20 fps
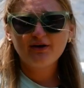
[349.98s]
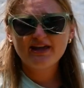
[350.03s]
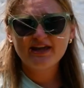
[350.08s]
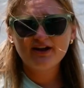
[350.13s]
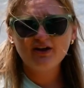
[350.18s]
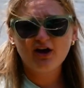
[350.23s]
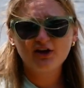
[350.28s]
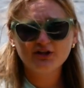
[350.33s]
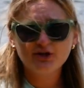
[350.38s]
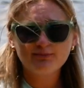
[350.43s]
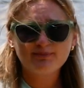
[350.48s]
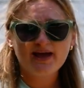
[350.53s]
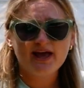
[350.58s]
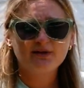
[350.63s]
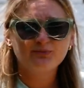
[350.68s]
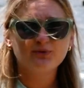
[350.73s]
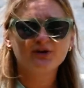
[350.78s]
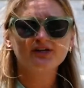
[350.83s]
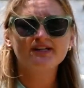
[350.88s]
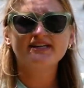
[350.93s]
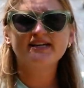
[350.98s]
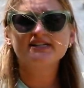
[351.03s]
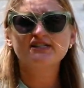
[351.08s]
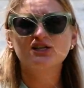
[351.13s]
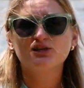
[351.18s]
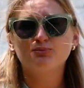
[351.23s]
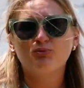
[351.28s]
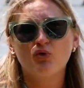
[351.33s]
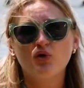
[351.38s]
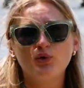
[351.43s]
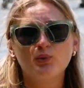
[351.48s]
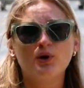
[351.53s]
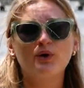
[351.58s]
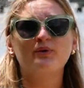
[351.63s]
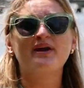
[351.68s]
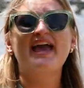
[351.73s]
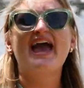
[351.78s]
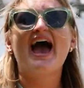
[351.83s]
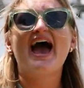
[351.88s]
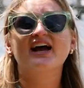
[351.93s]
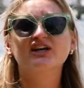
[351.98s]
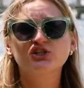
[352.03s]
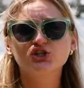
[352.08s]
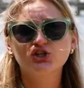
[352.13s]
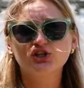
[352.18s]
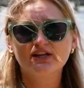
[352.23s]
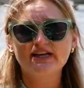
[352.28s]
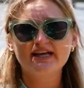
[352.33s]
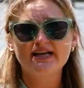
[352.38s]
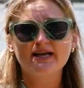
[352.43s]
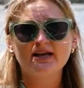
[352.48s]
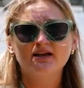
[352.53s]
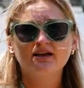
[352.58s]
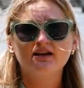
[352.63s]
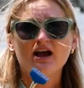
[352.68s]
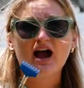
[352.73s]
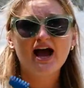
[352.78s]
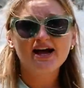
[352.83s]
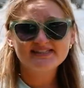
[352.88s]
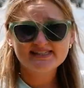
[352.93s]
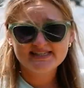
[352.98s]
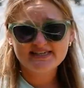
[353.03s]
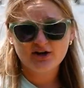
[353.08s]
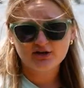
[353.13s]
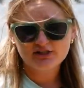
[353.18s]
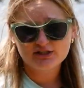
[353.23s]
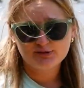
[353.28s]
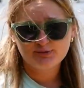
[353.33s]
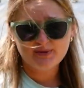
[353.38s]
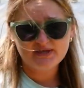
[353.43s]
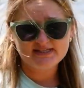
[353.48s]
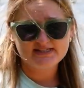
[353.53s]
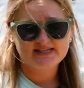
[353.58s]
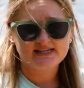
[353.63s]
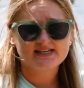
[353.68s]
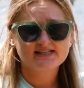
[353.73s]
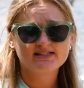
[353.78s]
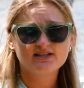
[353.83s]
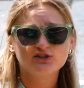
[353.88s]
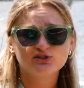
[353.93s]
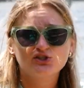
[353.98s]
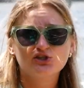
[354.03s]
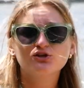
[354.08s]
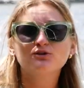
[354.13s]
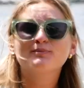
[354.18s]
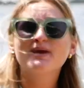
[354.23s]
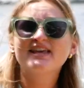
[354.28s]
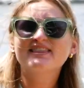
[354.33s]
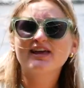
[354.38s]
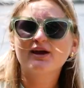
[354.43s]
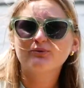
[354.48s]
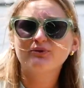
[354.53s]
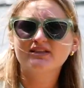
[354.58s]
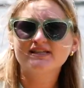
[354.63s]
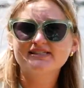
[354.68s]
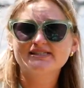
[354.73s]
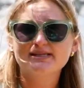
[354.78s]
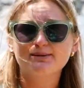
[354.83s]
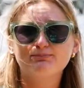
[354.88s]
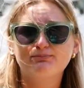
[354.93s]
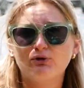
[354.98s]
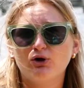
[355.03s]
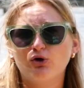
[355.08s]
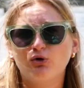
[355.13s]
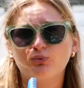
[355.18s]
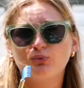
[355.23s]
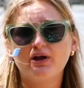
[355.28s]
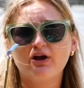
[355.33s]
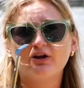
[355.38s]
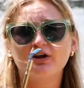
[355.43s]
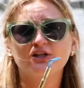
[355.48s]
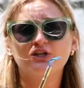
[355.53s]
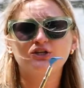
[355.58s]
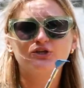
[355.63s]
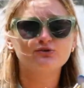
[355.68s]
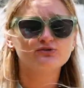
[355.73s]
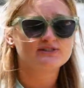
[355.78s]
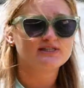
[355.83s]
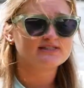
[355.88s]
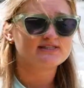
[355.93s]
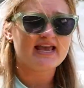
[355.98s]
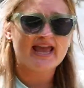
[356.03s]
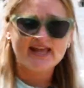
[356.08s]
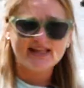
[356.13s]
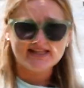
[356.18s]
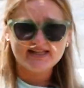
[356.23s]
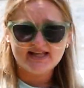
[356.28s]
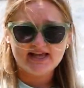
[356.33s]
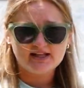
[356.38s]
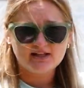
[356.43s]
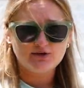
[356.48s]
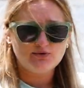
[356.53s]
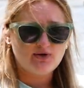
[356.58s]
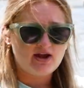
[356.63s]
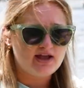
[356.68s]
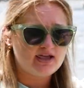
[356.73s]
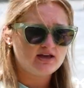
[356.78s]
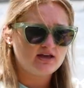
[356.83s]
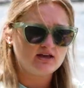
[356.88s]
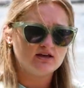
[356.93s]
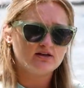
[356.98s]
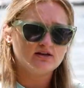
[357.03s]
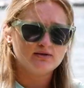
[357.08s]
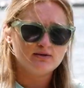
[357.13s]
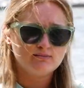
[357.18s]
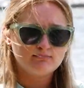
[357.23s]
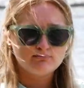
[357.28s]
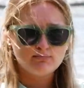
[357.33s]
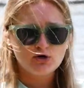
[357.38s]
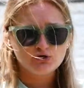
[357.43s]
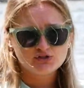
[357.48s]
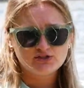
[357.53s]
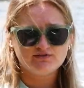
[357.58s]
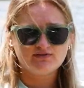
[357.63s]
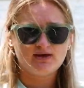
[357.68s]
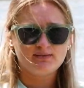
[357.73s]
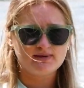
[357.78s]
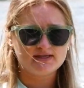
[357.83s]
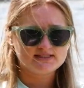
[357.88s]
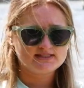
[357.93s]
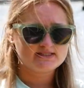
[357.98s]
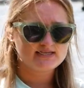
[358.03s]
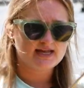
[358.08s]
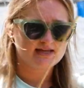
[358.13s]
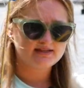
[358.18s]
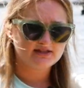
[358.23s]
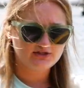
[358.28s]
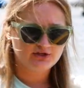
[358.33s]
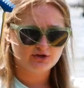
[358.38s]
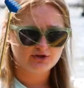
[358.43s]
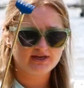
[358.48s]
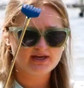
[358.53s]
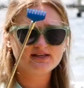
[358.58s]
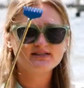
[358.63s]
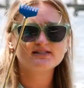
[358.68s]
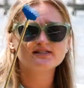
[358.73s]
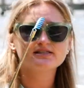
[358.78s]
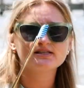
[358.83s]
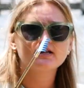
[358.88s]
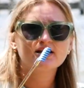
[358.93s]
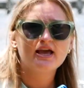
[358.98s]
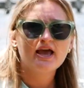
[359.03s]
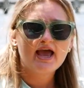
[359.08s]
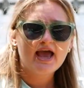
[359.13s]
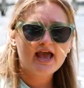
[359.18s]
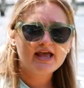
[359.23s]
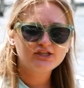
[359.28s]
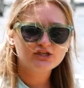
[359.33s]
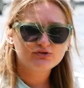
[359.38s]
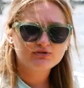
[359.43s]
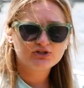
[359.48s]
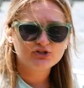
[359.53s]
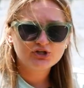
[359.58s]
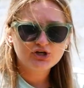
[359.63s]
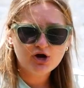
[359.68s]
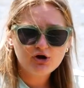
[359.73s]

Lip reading: here on your bed, we're going to get to the point where we actually ID our species. So to make that really simple, we're going to use this handy dandy rake. Most of them extend in your kits. And you can go